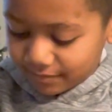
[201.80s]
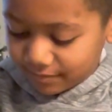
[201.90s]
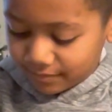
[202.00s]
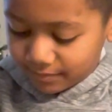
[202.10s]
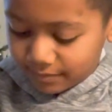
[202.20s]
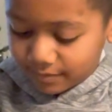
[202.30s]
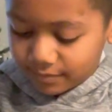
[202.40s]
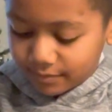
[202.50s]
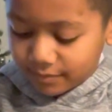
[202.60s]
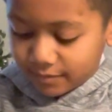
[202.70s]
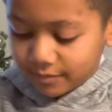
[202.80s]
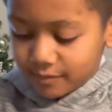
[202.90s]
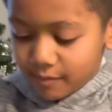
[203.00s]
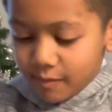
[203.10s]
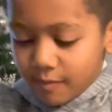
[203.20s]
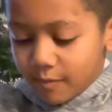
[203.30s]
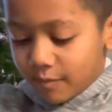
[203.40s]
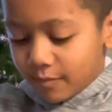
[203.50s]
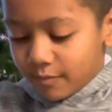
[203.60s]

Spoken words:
No one is speaking in this clip.